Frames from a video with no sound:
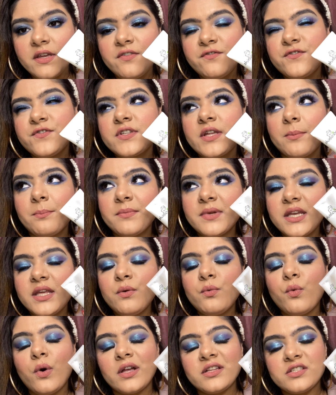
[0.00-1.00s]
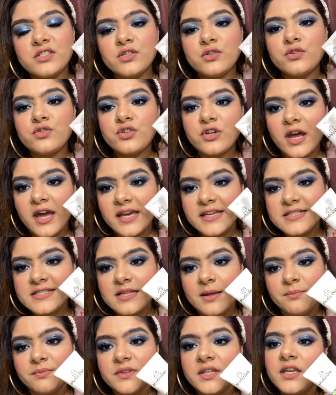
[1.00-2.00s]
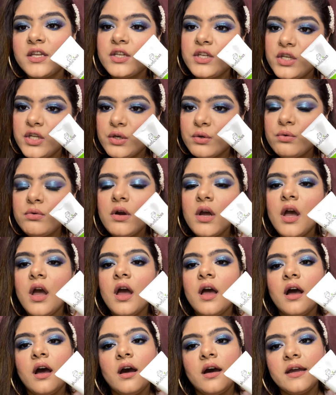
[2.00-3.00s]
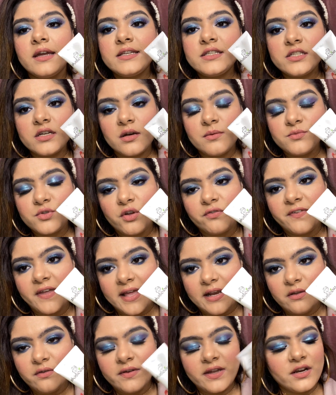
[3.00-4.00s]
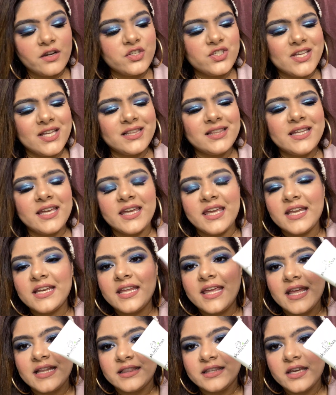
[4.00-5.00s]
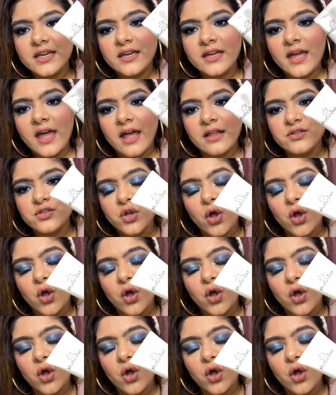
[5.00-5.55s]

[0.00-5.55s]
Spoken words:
if somebody wants to try something new in terms of aloe vera gel, they can get their hands